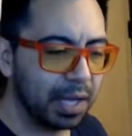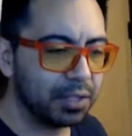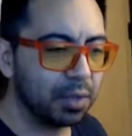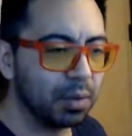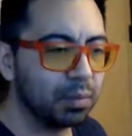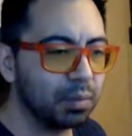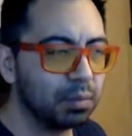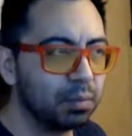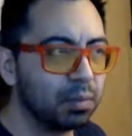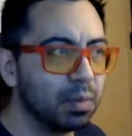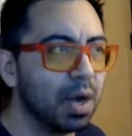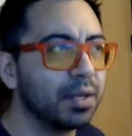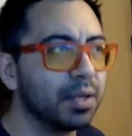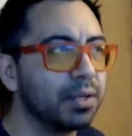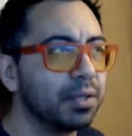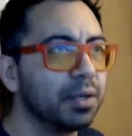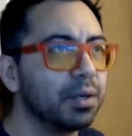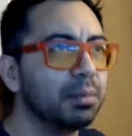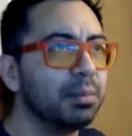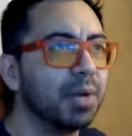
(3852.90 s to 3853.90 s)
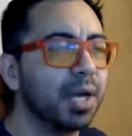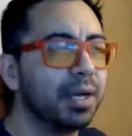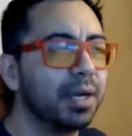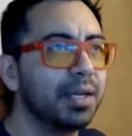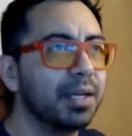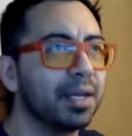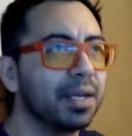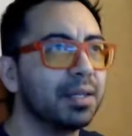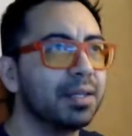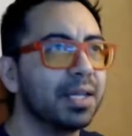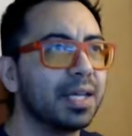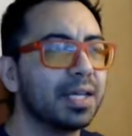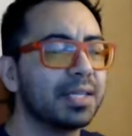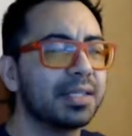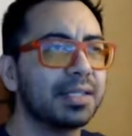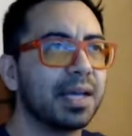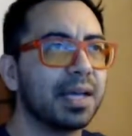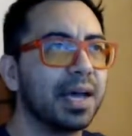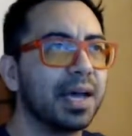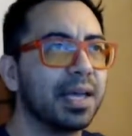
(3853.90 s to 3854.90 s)
want your money
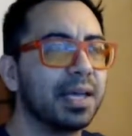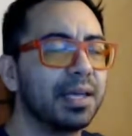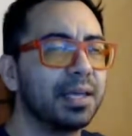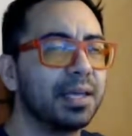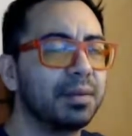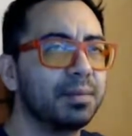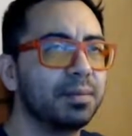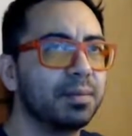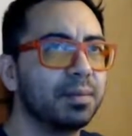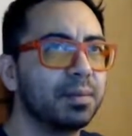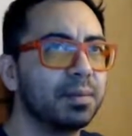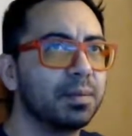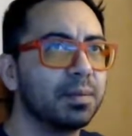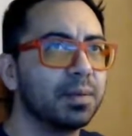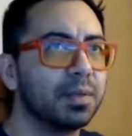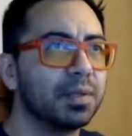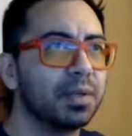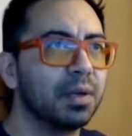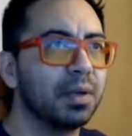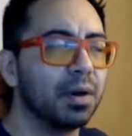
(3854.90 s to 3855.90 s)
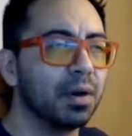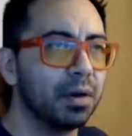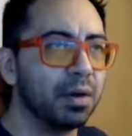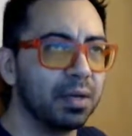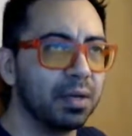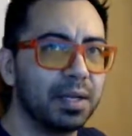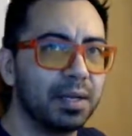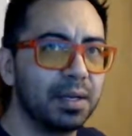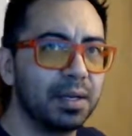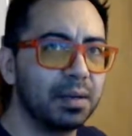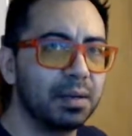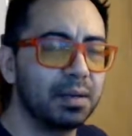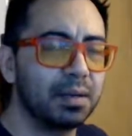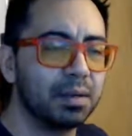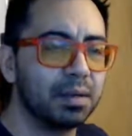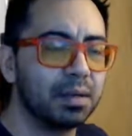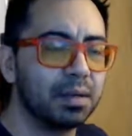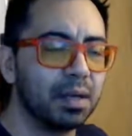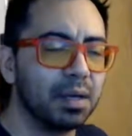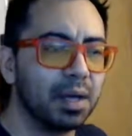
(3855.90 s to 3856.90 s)
unless I earned it,
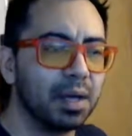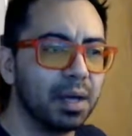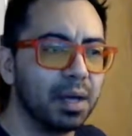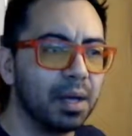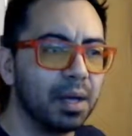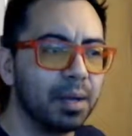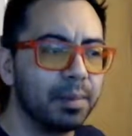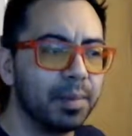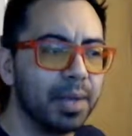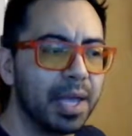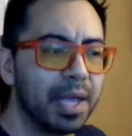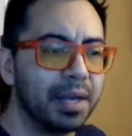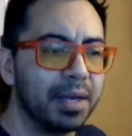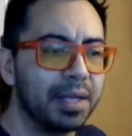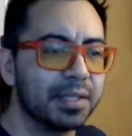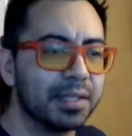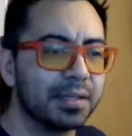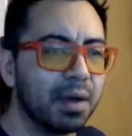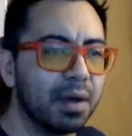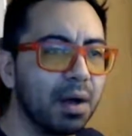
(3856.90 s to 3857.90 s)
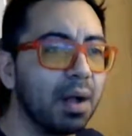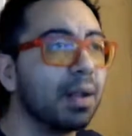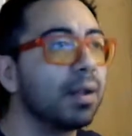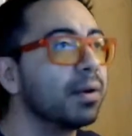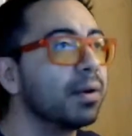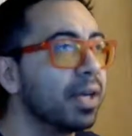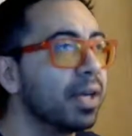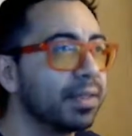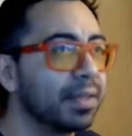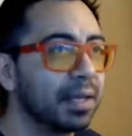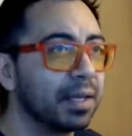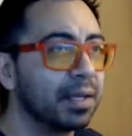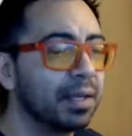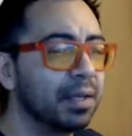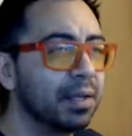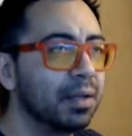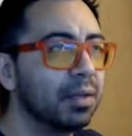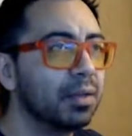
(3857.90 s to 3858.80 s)
and it's all or nothing.